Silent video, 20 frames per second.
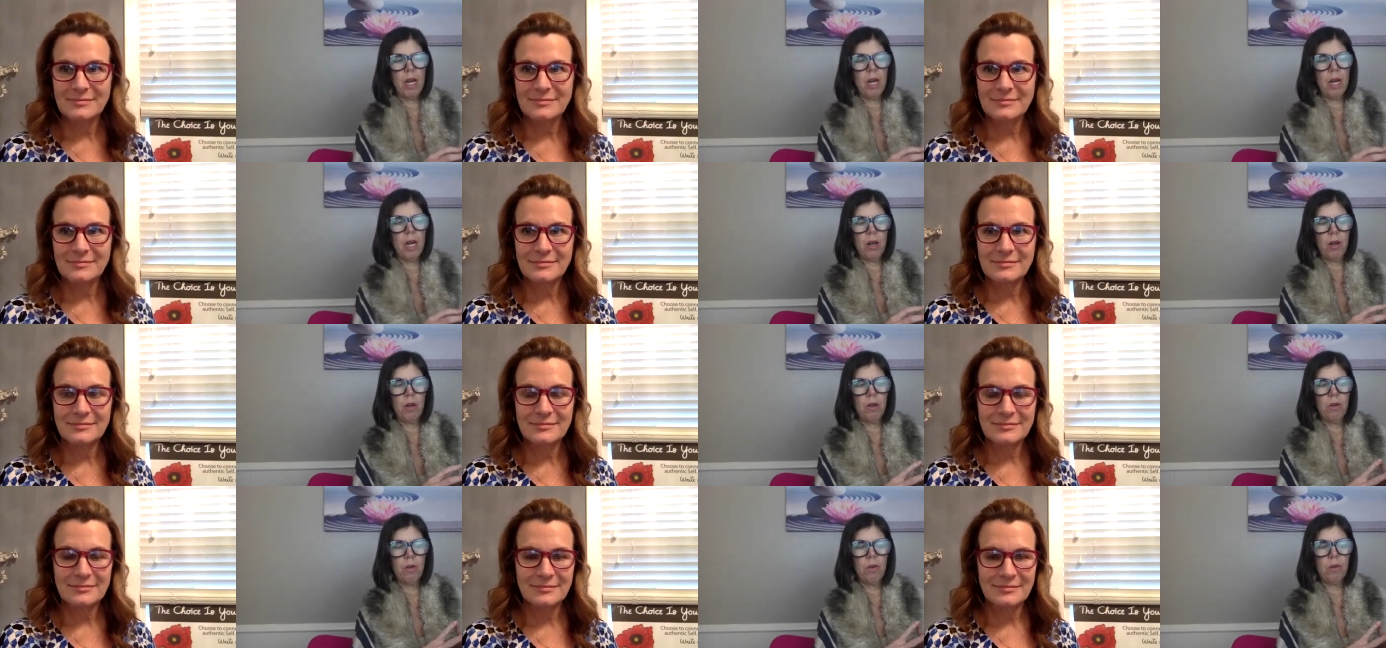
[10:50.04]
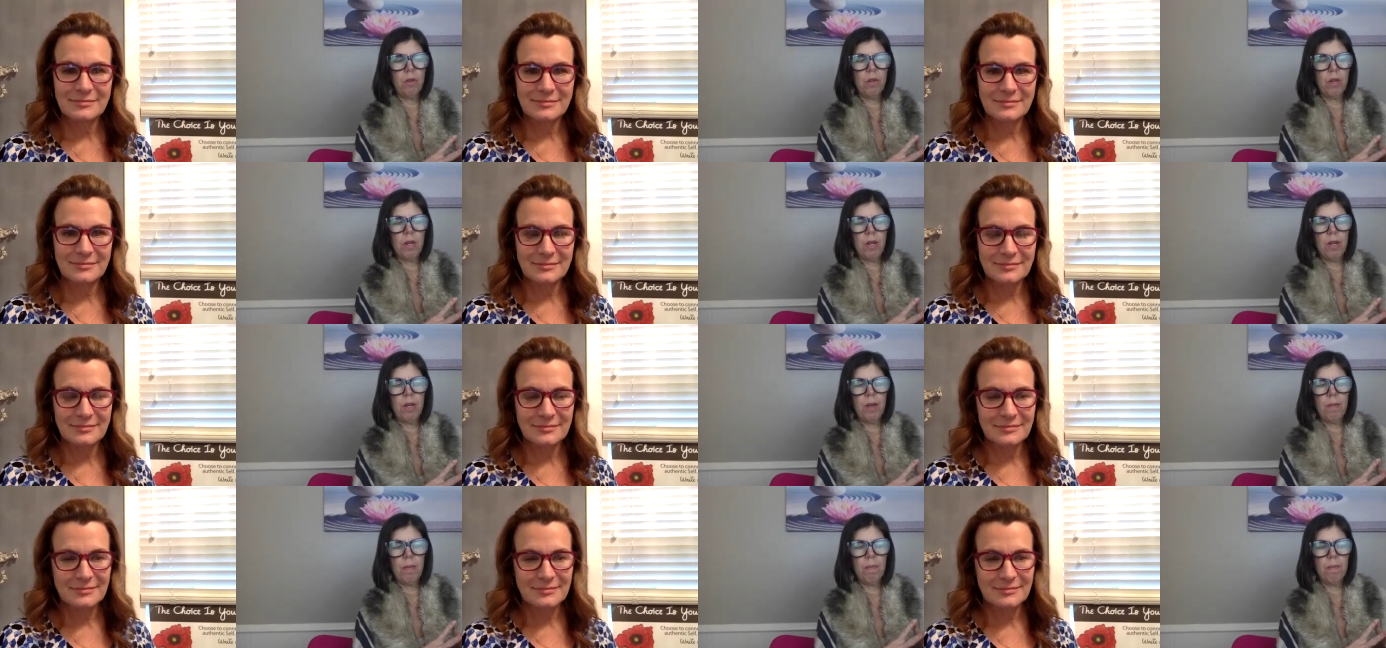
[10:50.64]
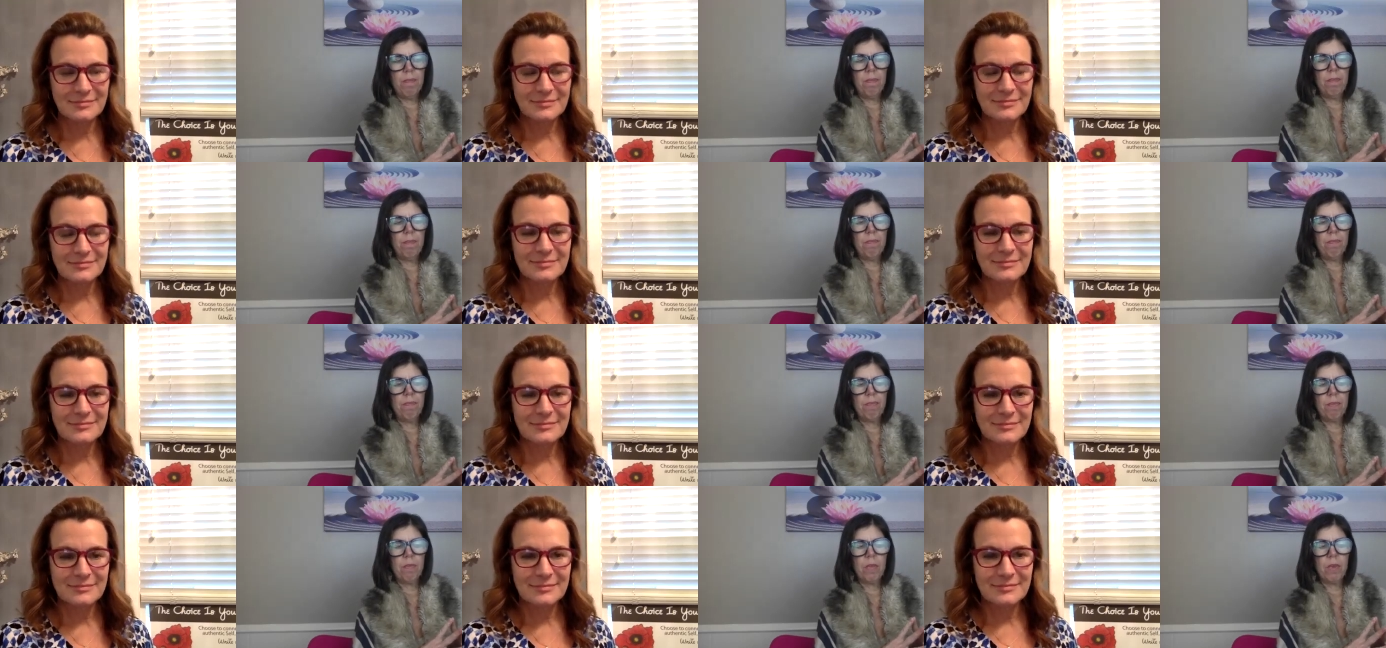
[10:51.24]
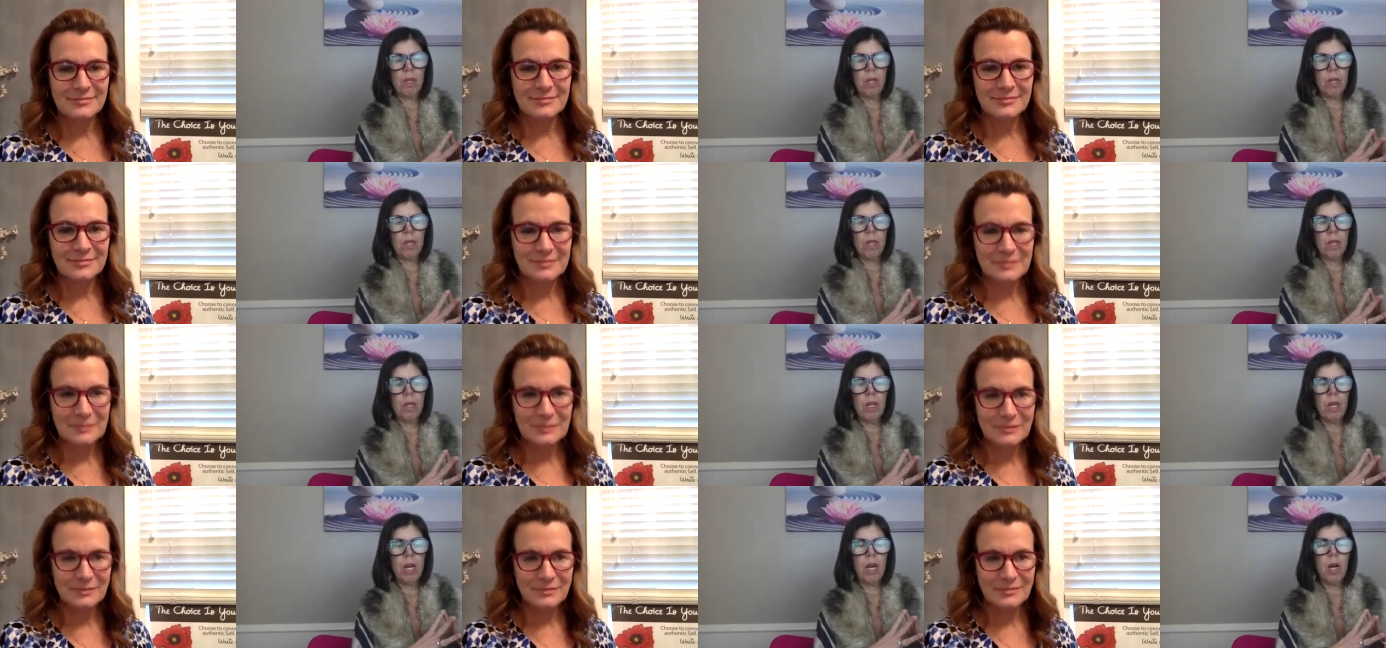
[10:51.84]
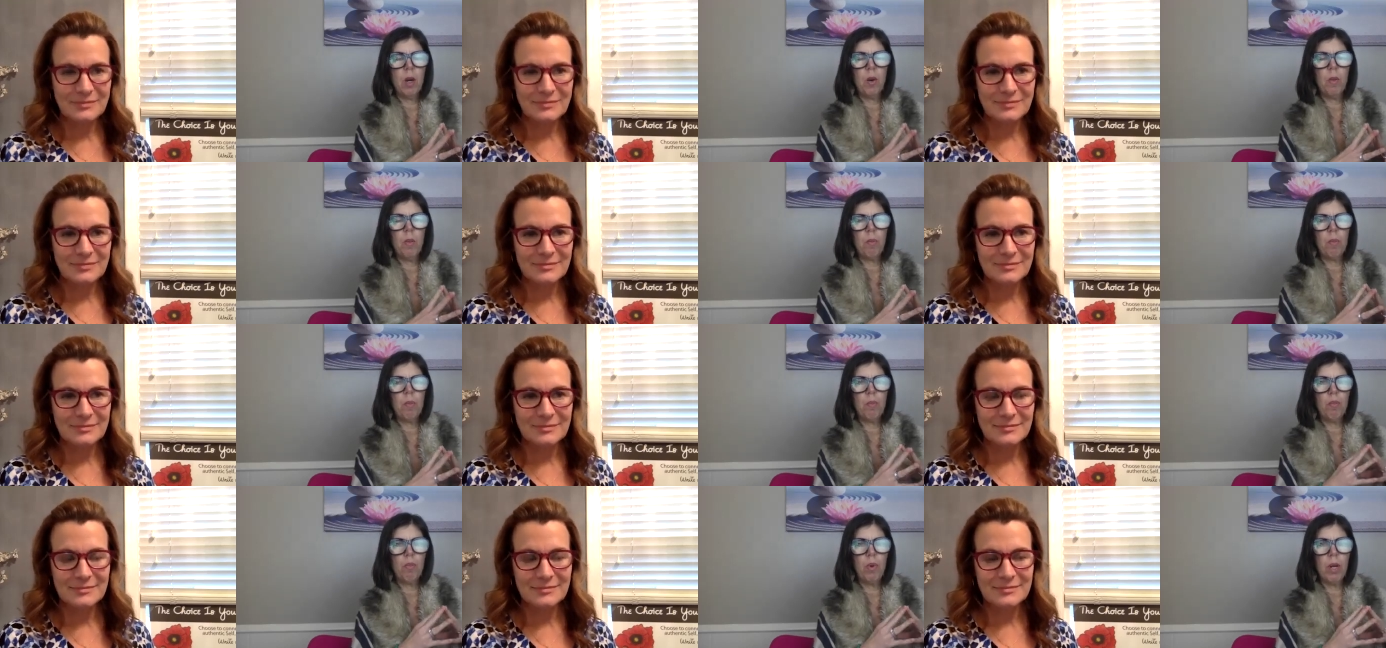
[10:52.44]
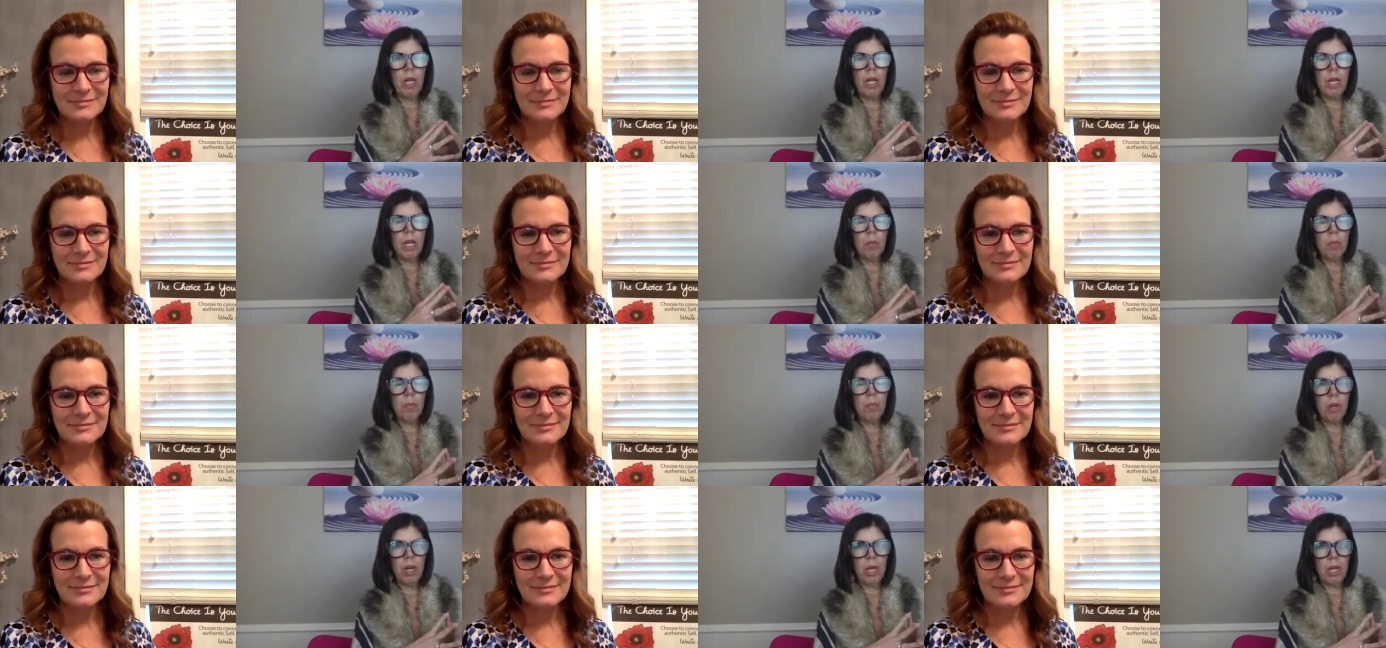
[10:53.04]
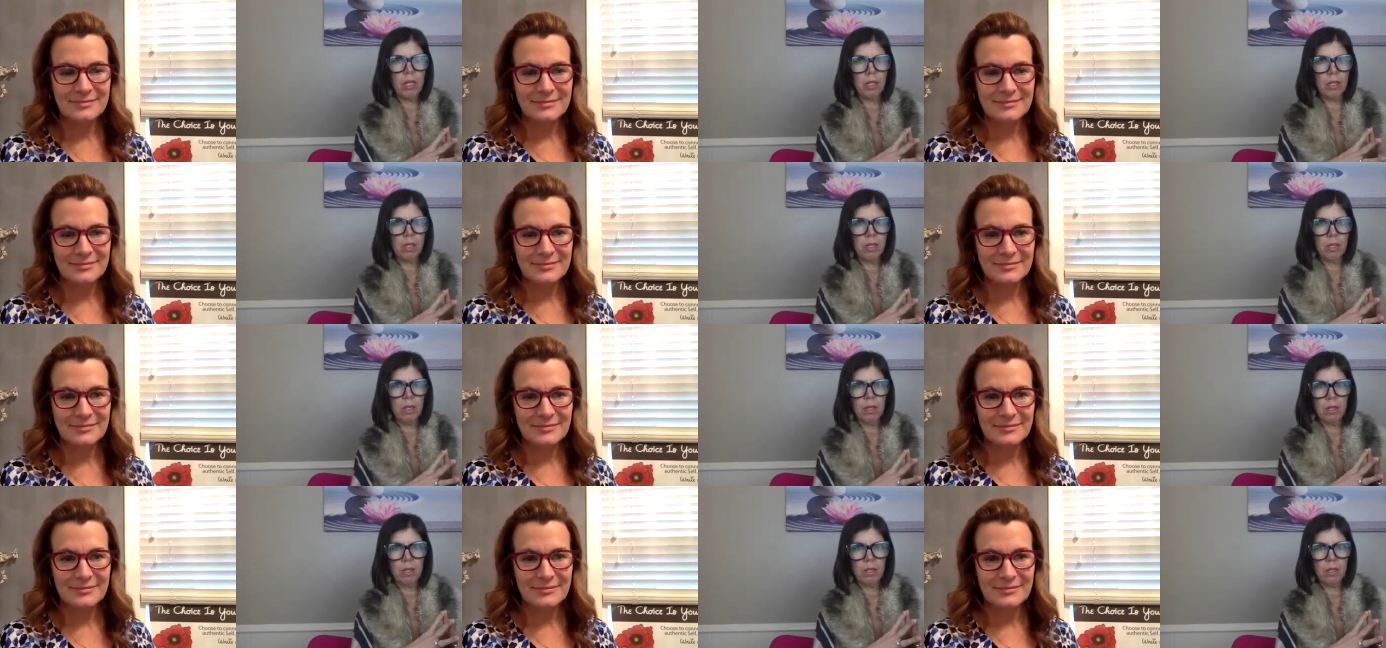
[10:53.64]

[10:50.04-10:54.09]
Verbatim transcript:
Speaker 1: how, um, how writing in print